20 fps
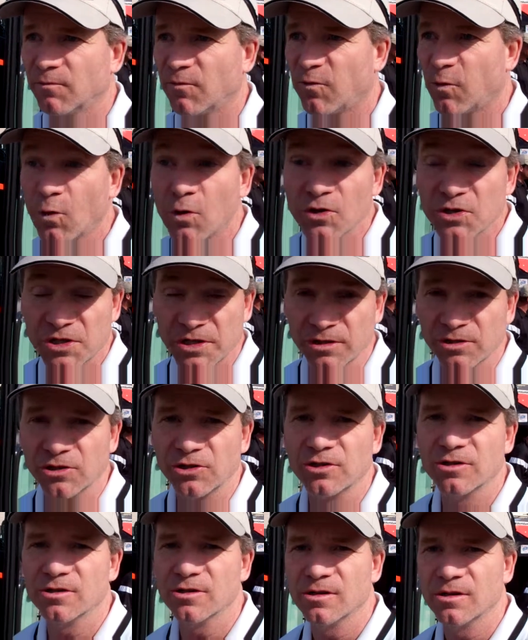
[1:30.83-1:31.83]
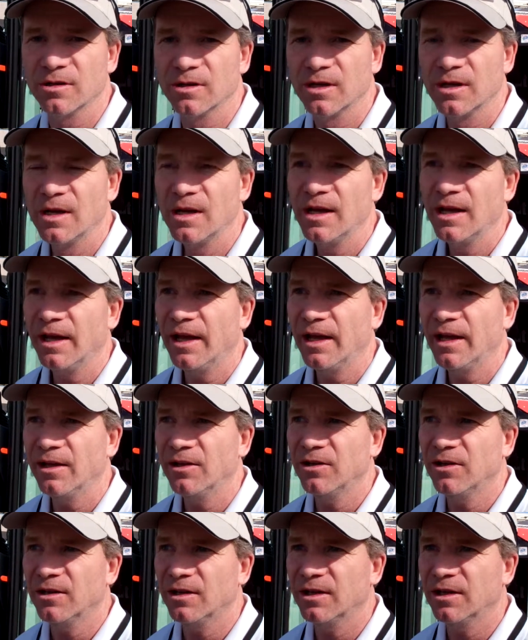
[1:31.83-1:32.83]
4-cylinder,
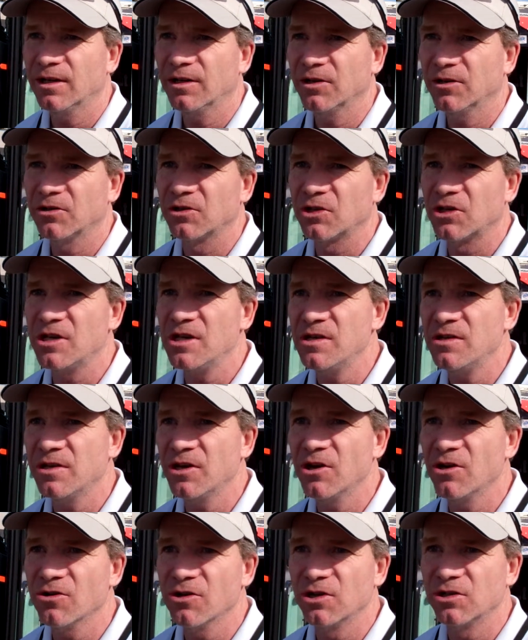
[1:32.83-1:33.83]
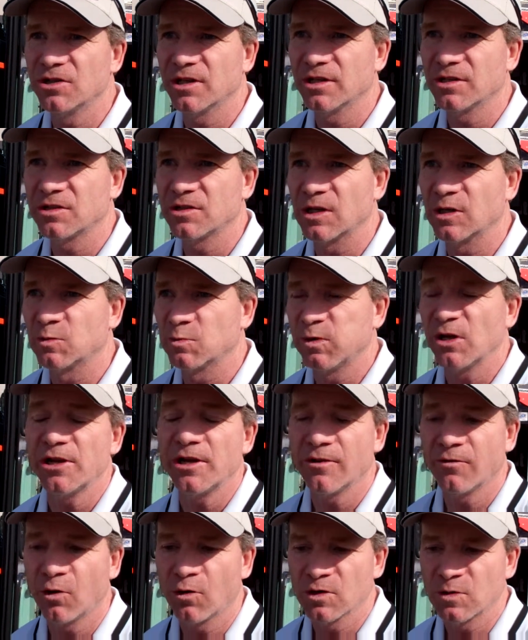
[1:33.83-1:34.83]
and the key there is that it's
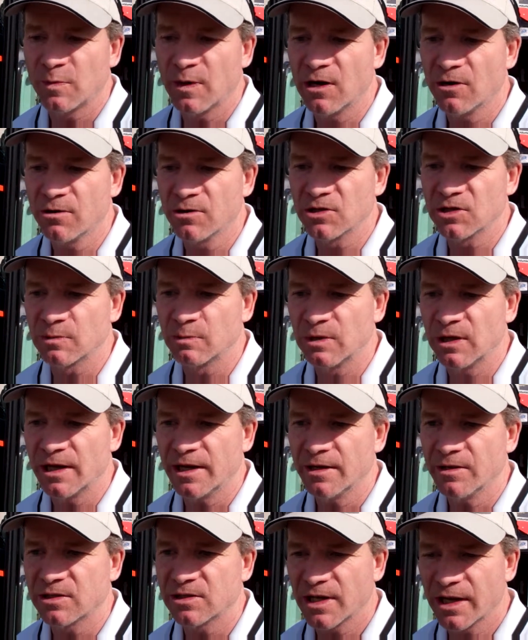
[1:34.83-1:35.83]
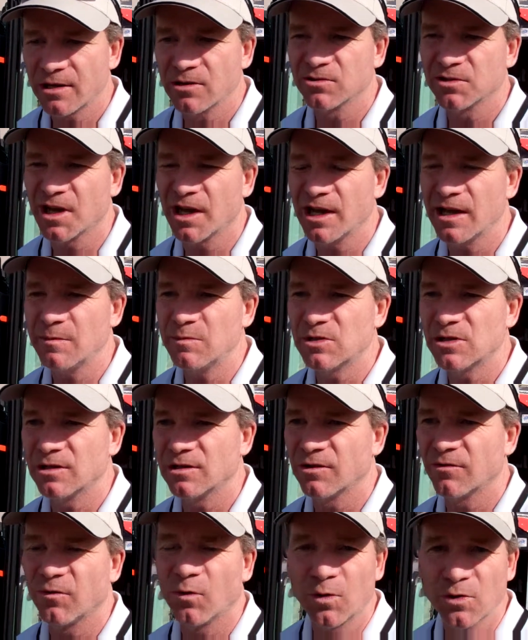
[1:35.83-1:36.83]
plenty of horsepower to supply the cycle times
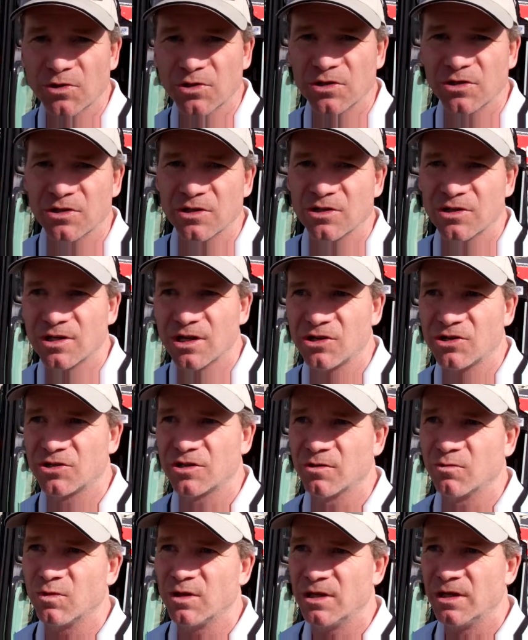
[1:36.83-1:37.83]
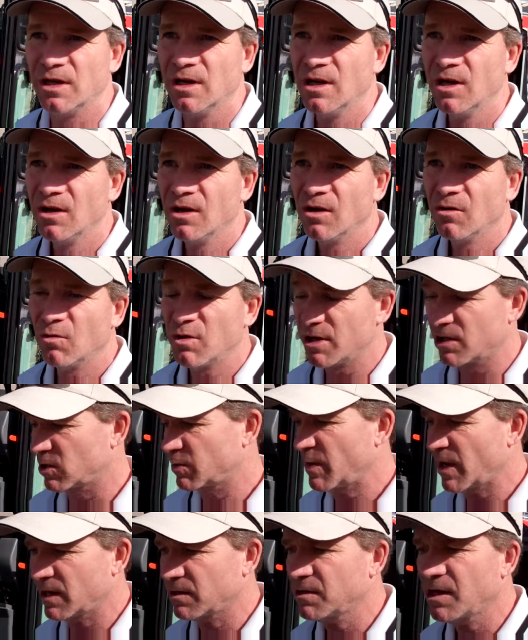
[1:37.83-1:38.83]
and the forces and such that we
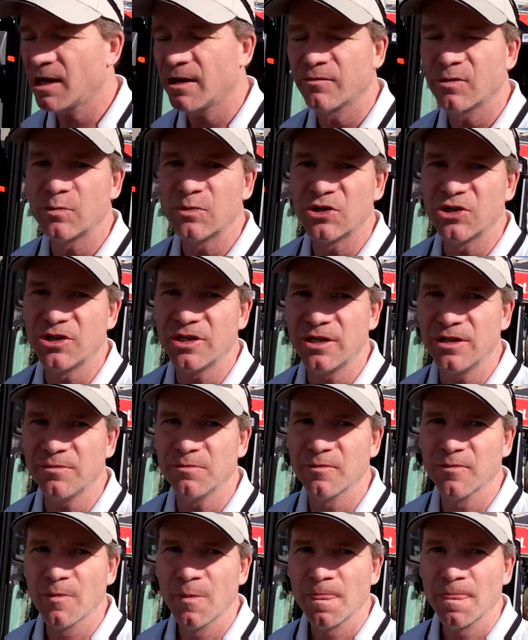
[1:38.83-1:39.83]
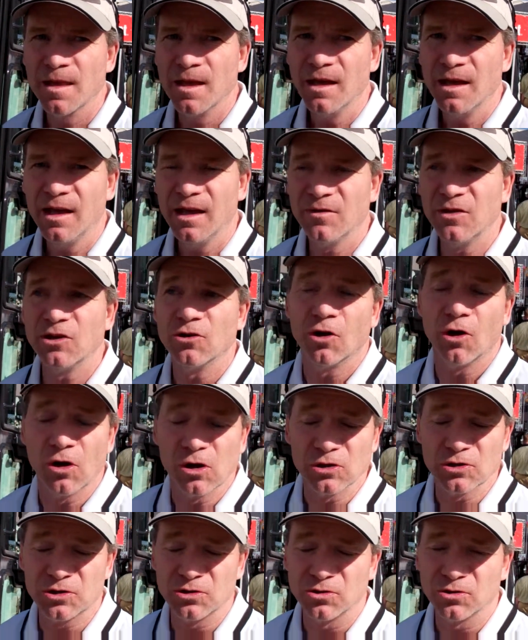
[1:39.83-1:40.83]
expect out of a machine. And then
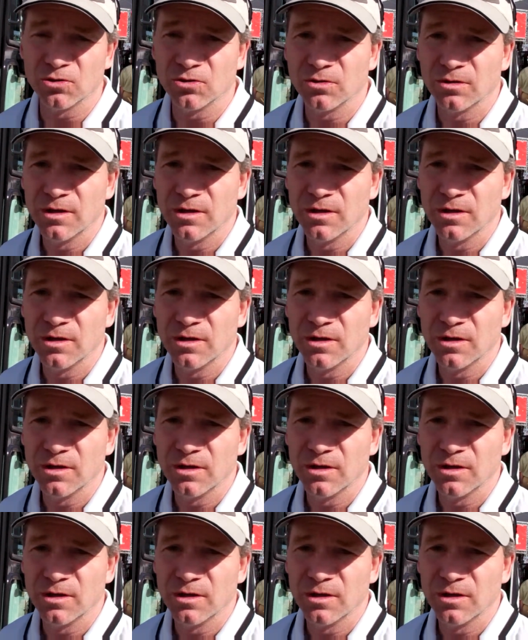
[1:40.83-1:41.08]
also,